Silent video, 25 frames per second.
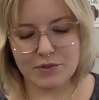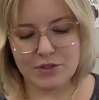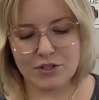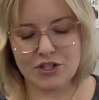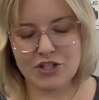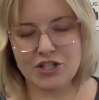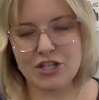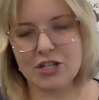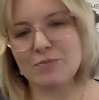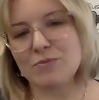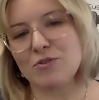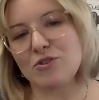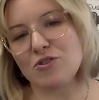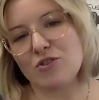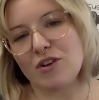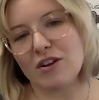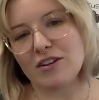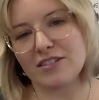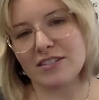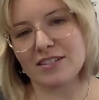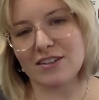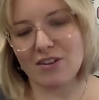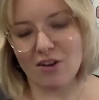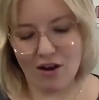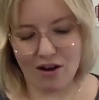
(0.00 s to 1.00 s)
Jim
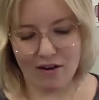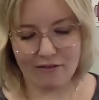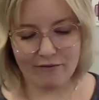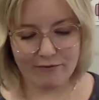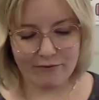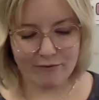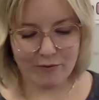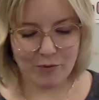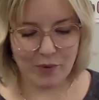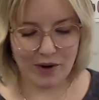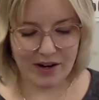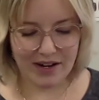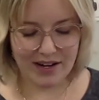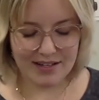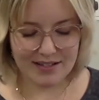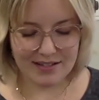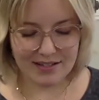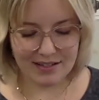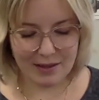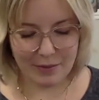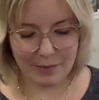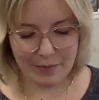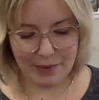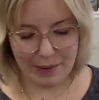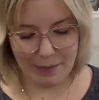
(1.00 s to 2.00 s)
shrugged it off when his
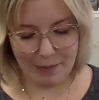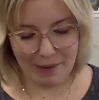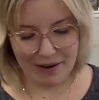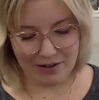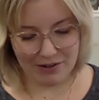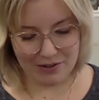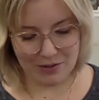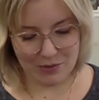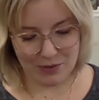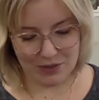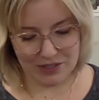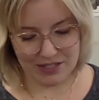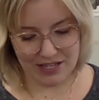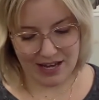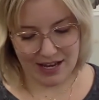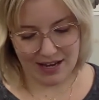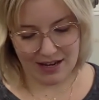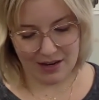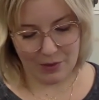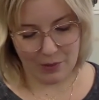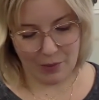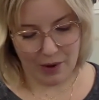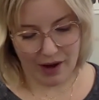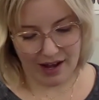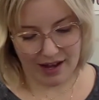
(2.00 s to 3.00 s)
Olympic medals were
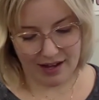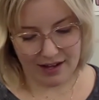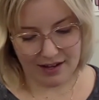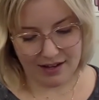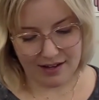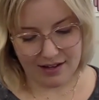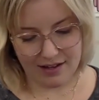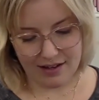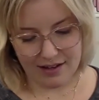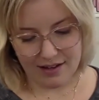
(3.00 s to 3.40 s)
taken away.